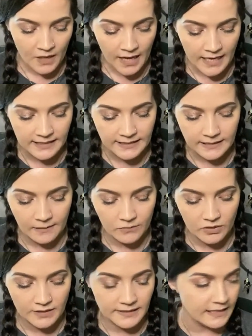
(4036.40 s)
and it's
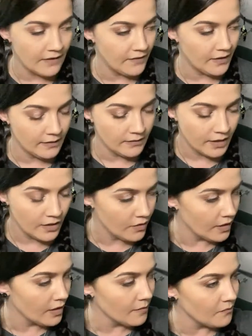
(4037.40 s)
number seven. Can you
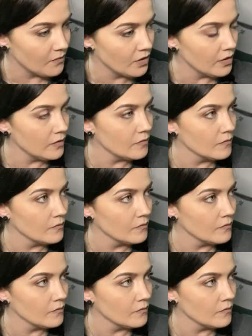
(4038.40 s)
get up? You good?